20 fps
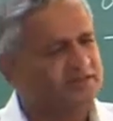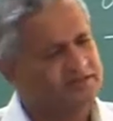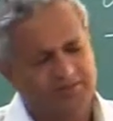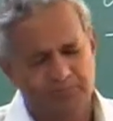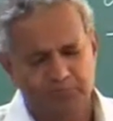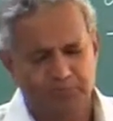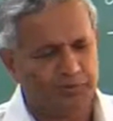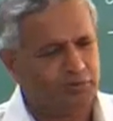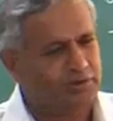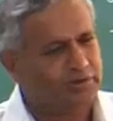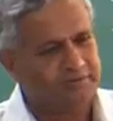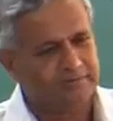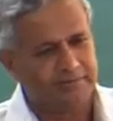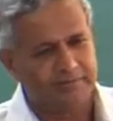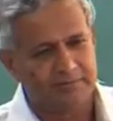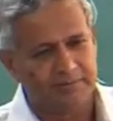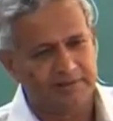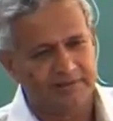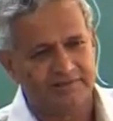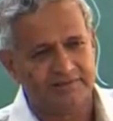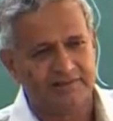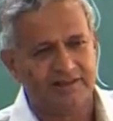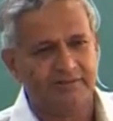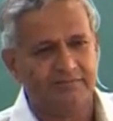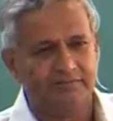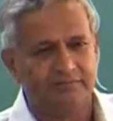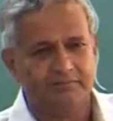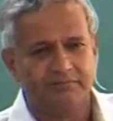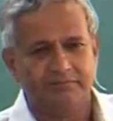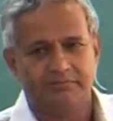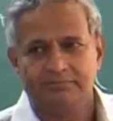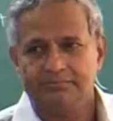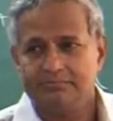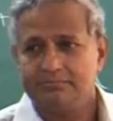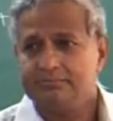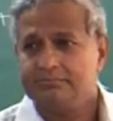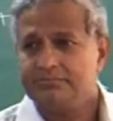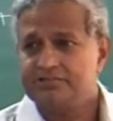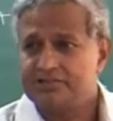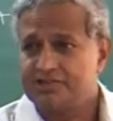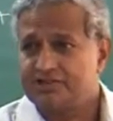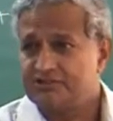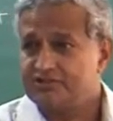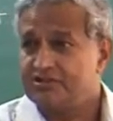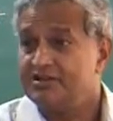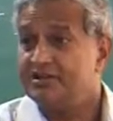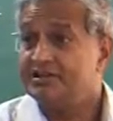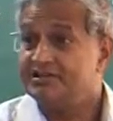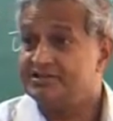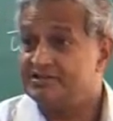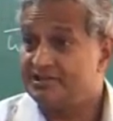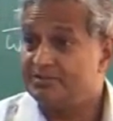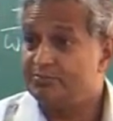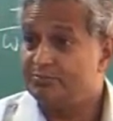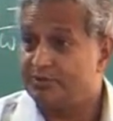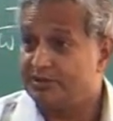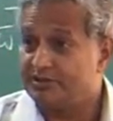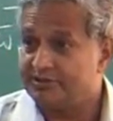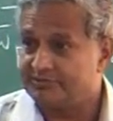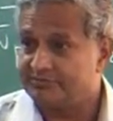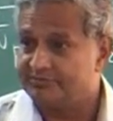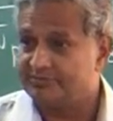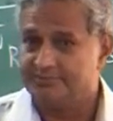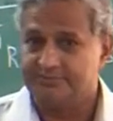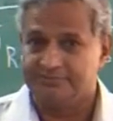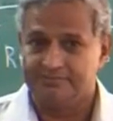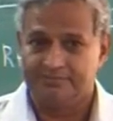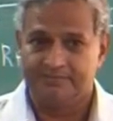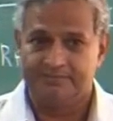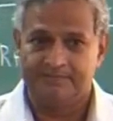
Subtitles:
It is purely from a design, structural design point of view.